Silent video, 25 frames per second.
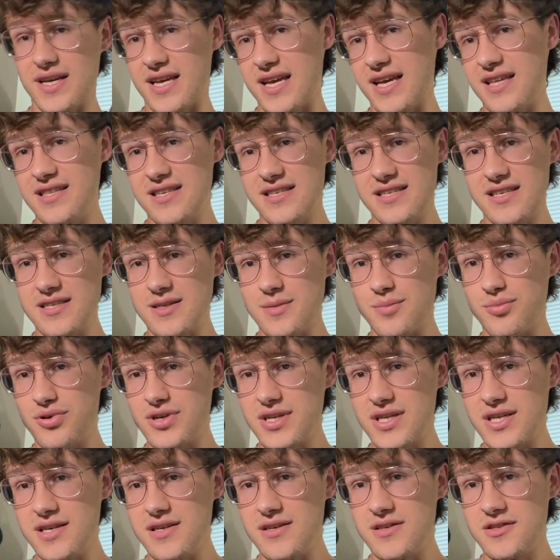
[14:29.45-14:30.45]
Again, this is a
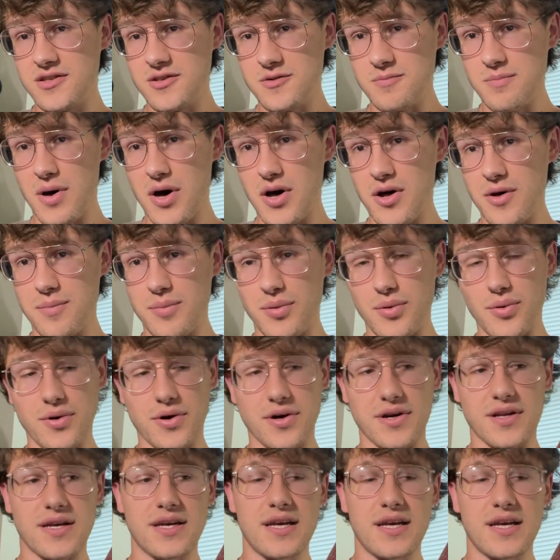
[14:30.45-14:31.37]
pretty small board.